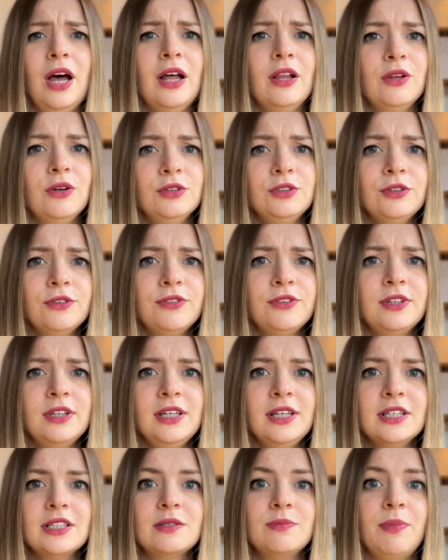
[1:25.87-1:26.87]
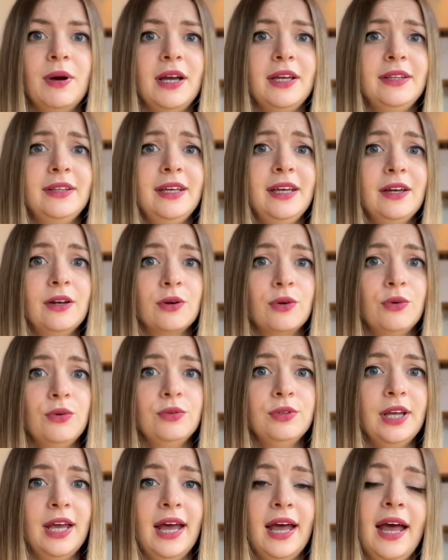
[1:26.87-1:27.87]
a lot of things by their
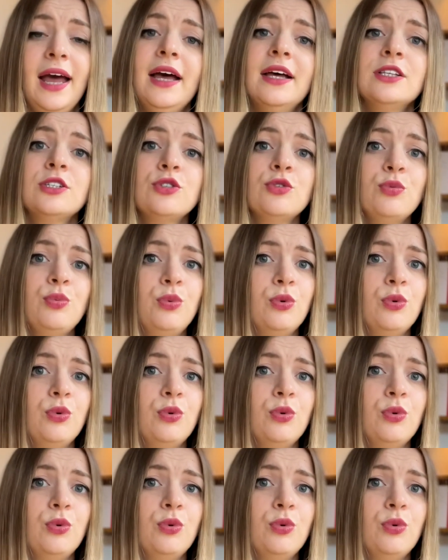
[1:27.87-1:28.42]
own hands,